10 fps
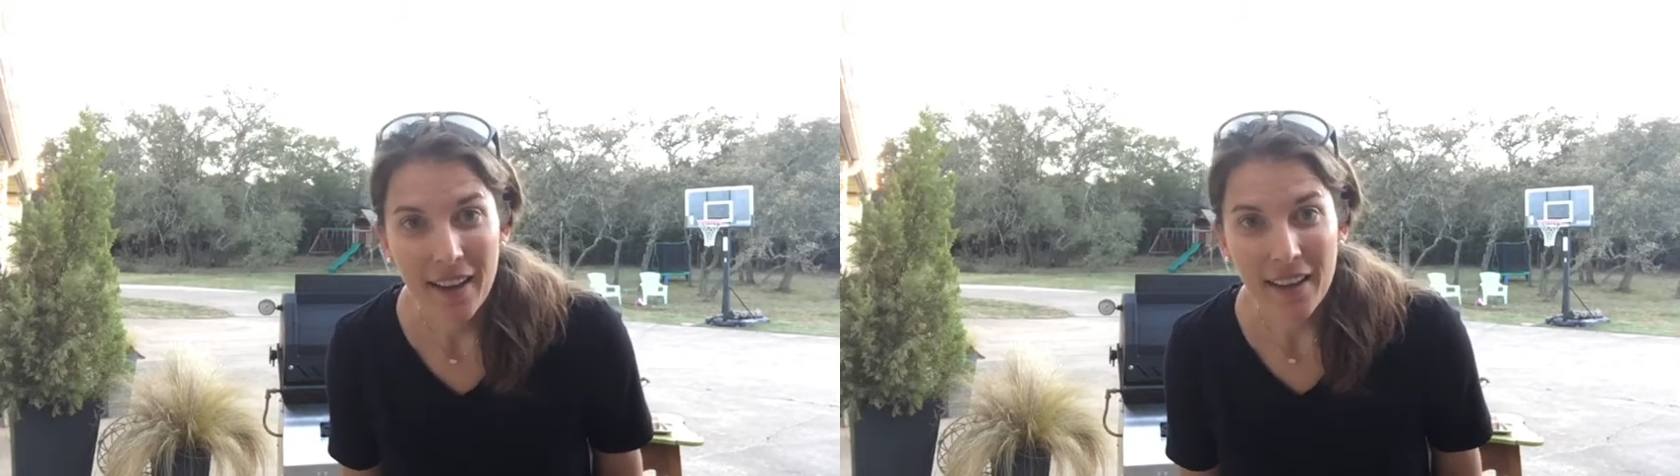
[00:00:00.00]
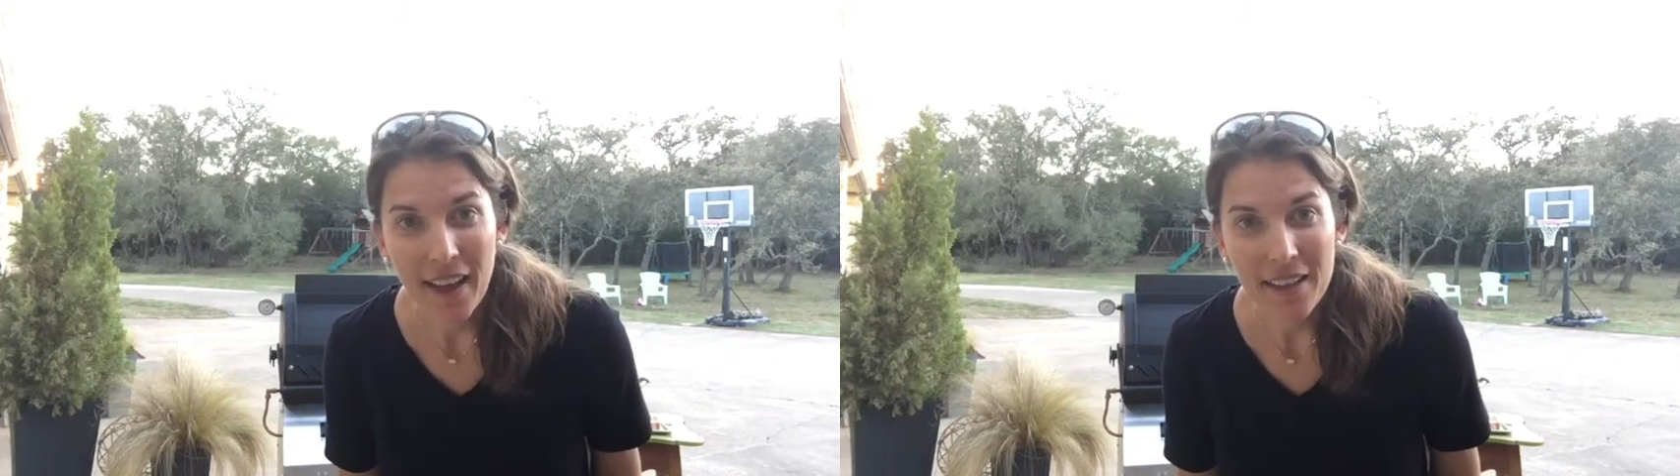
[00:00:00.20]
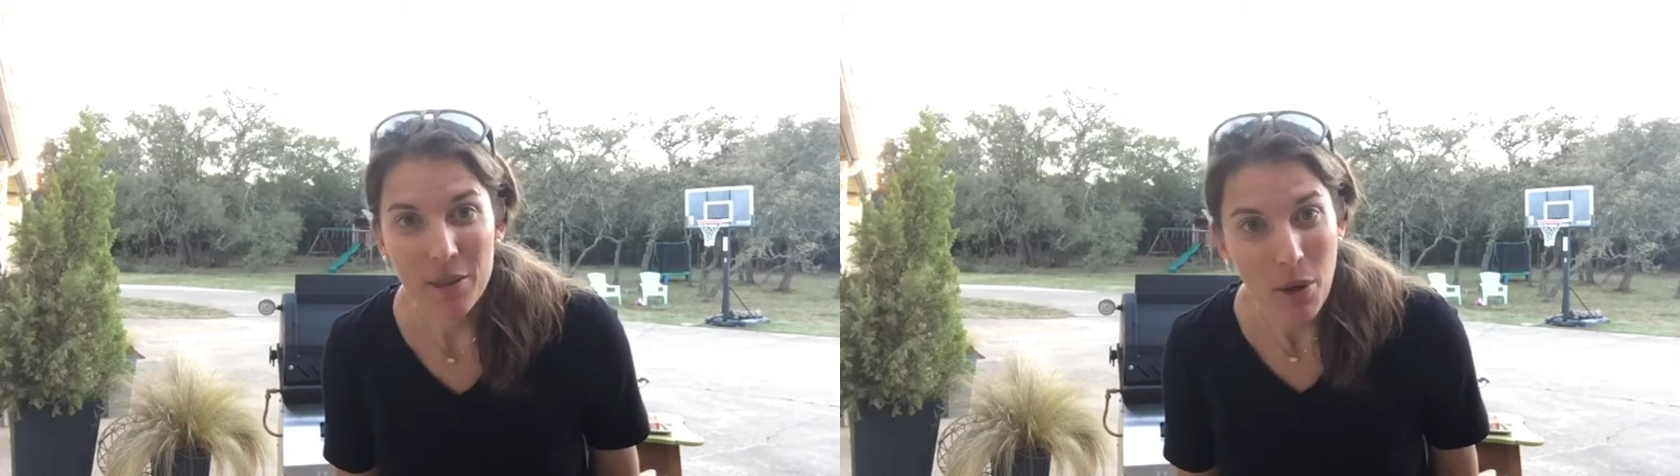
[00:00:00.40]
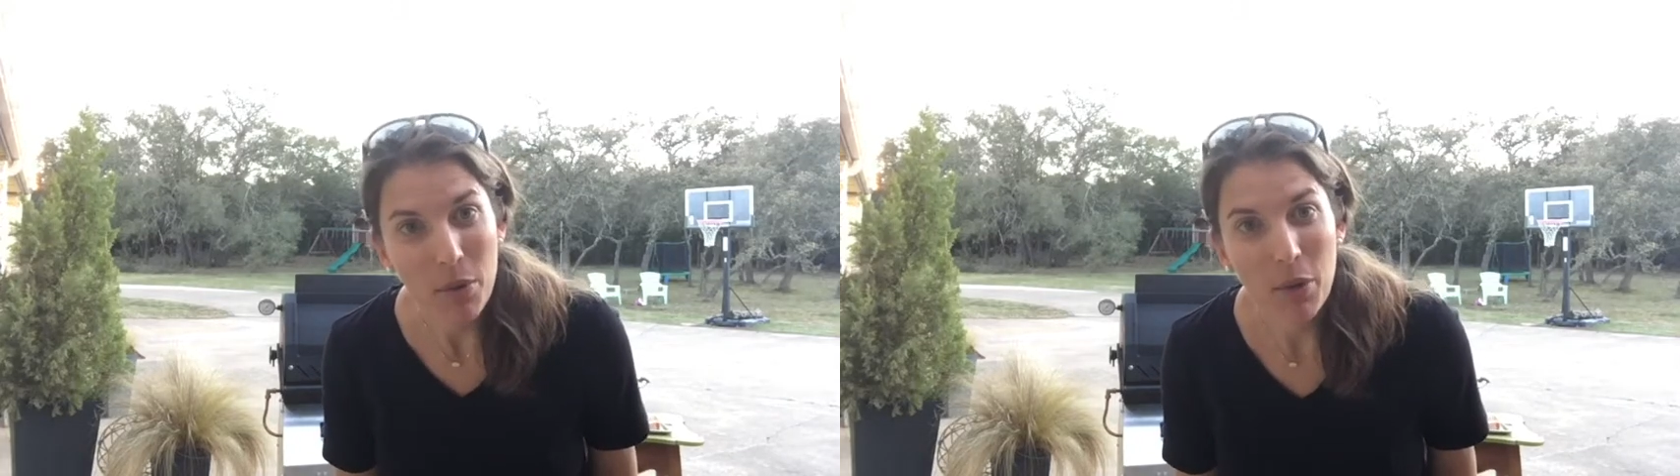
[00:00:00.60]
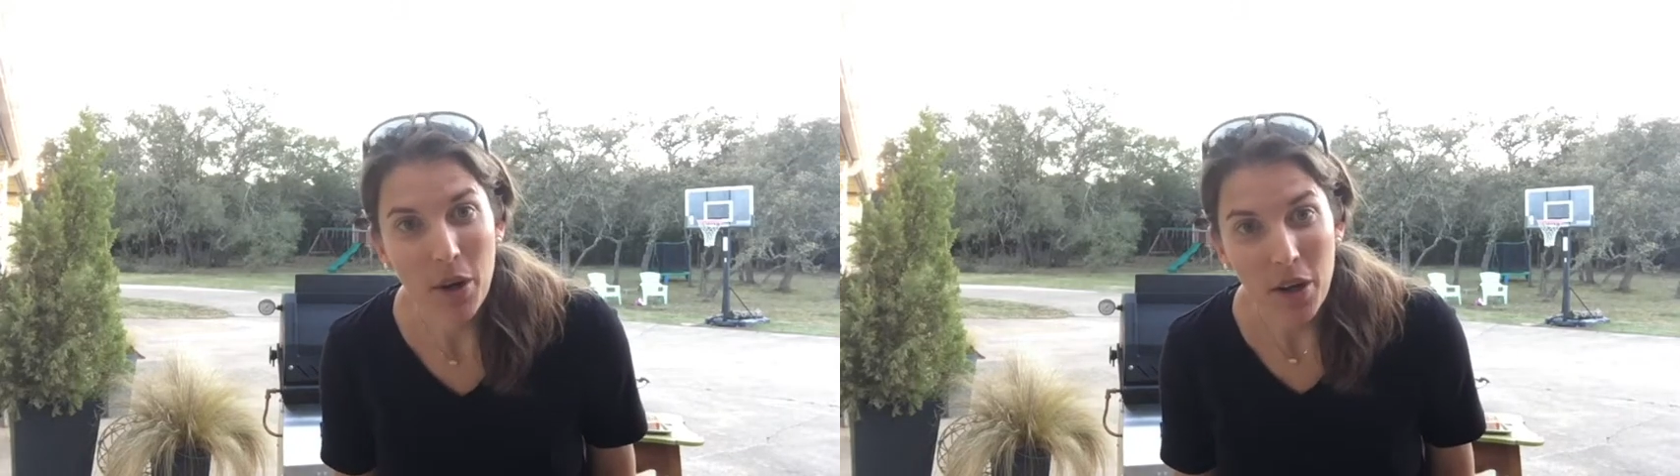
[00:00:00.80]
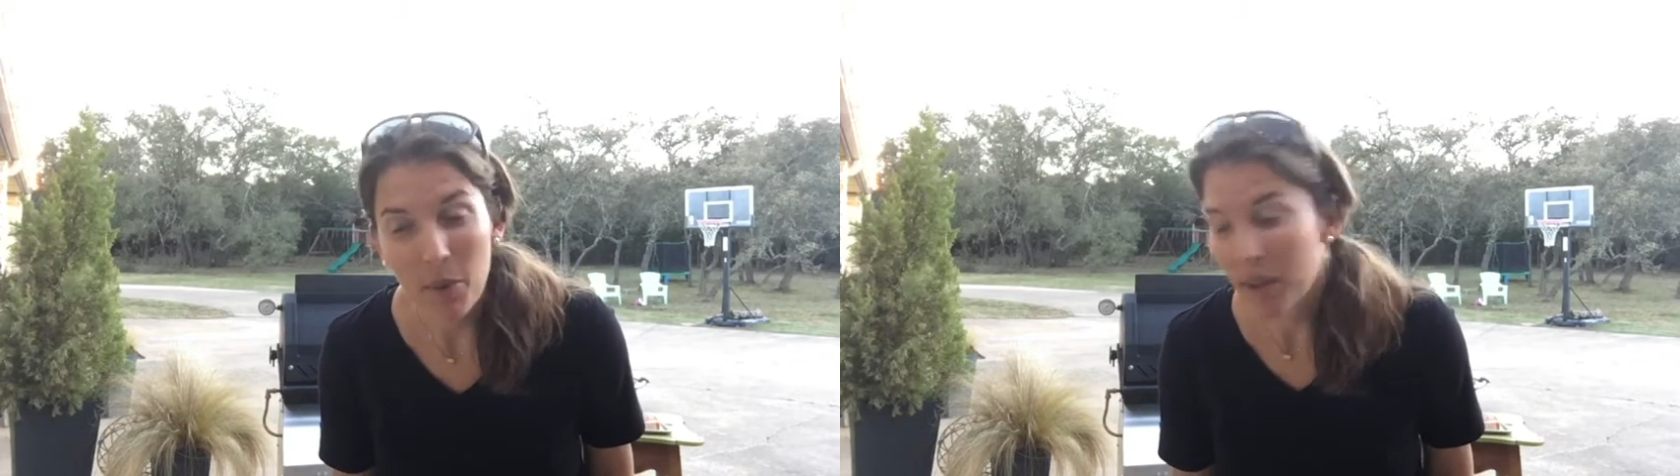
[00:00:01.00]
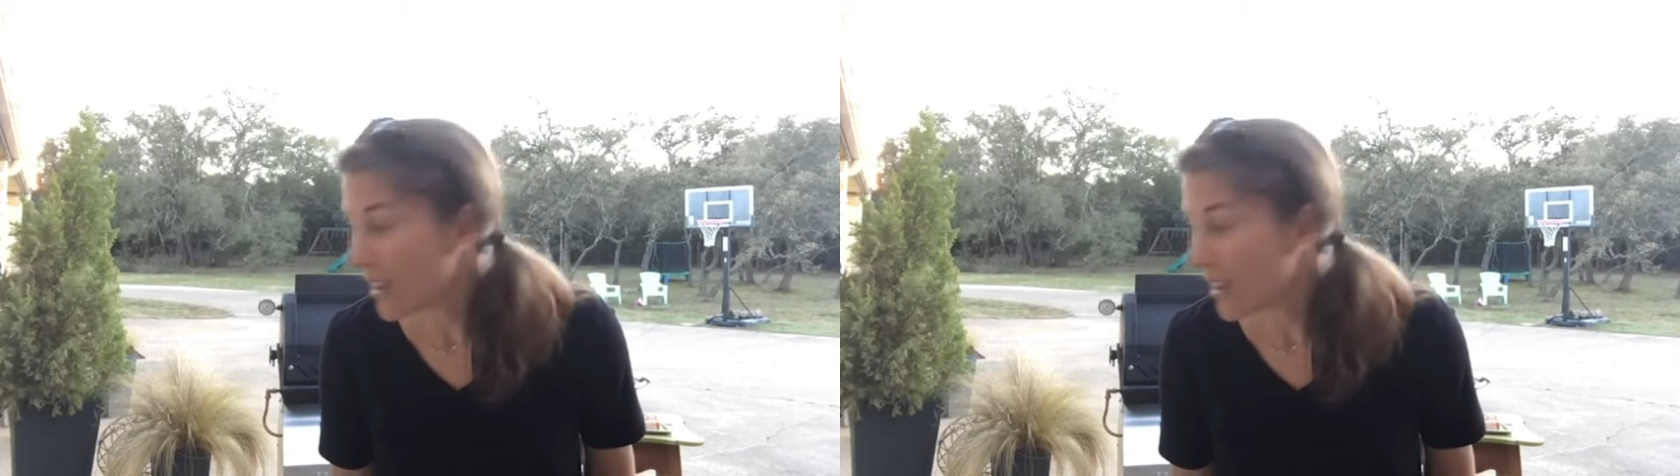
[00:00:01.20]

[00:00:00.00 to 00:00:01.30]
That's what we're working with